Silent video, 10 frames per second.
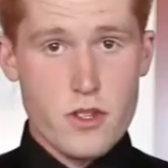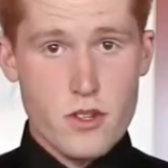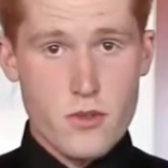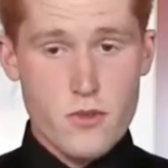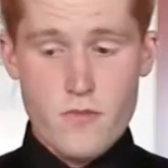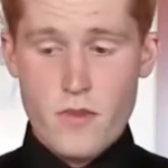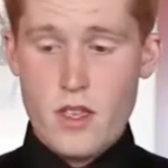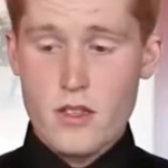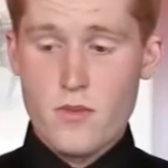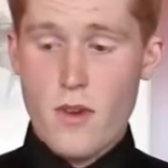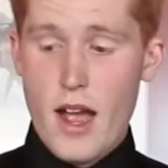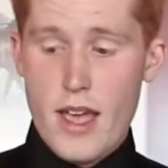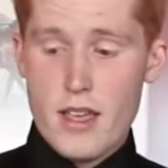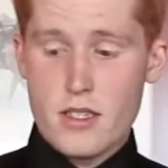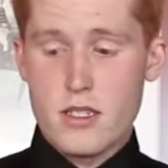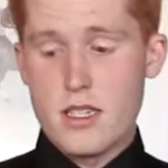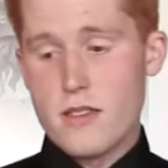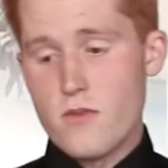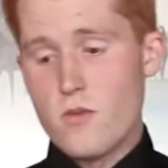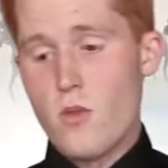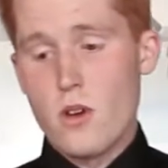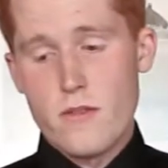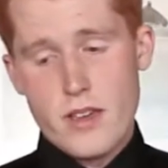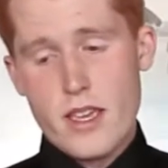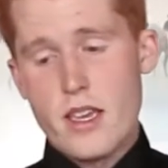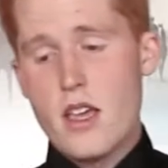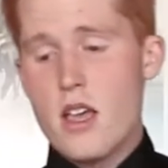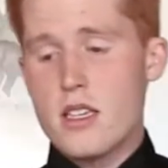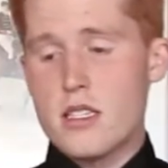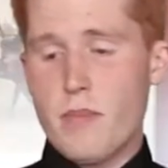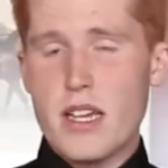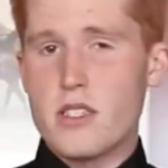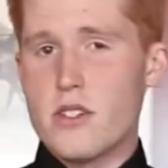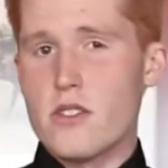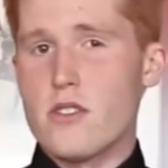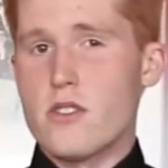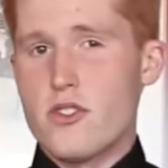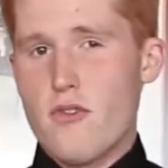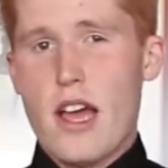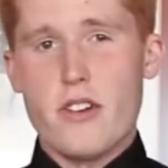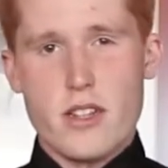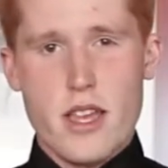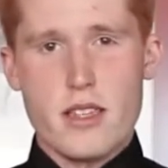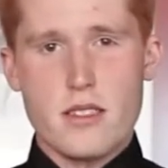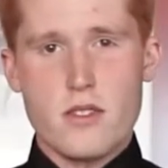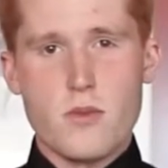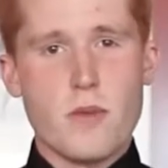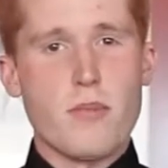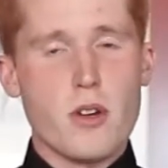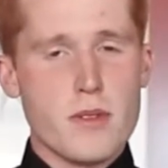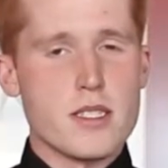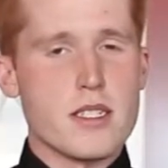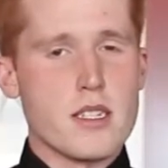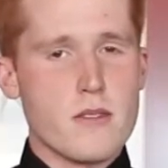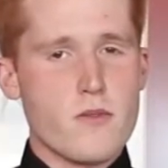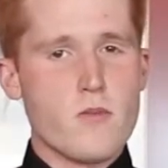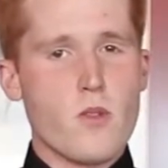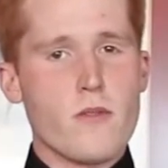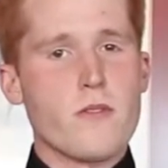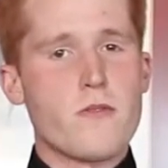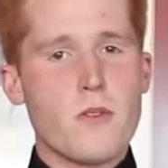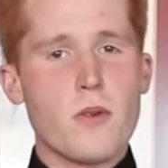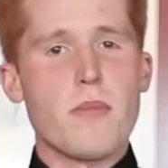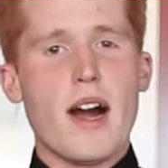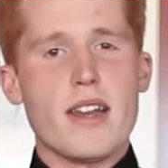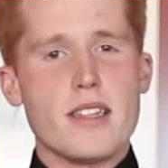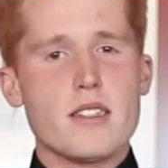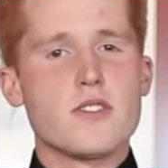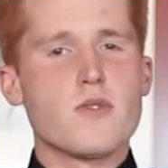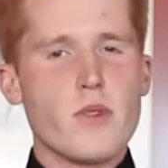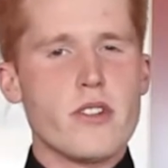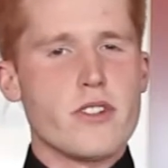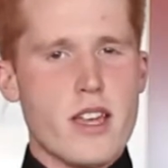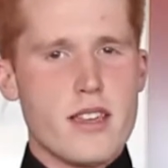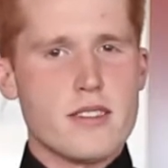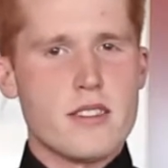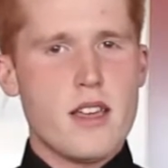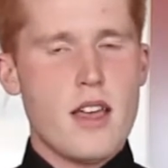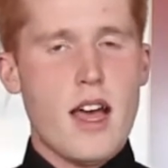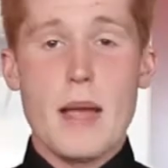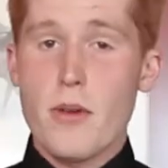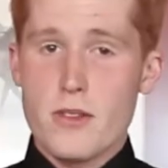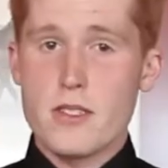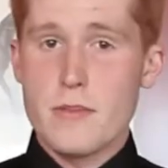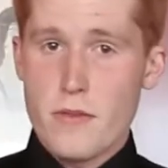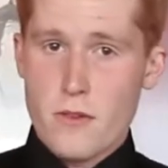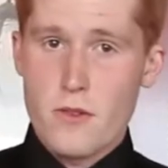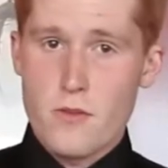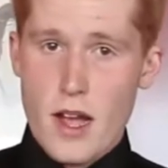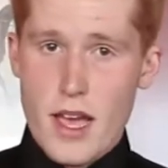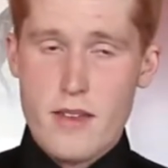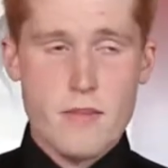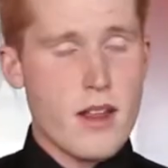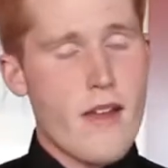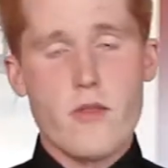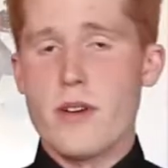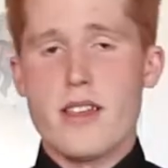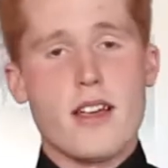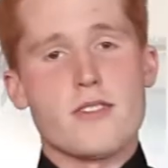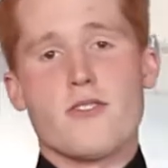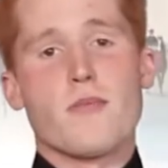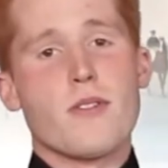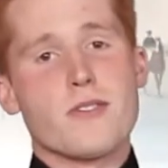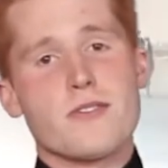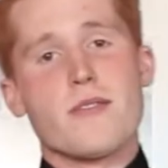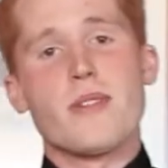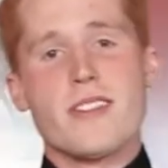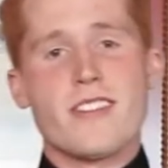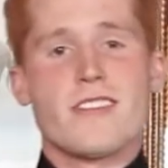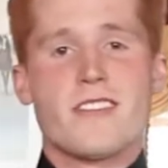the two is rye is going to give you more of a spicier, drier taste, where the bourbon's going to give you more of a full-bodied, sweeter taste. I personally prefer the rye, but everybody has their own personal opinion.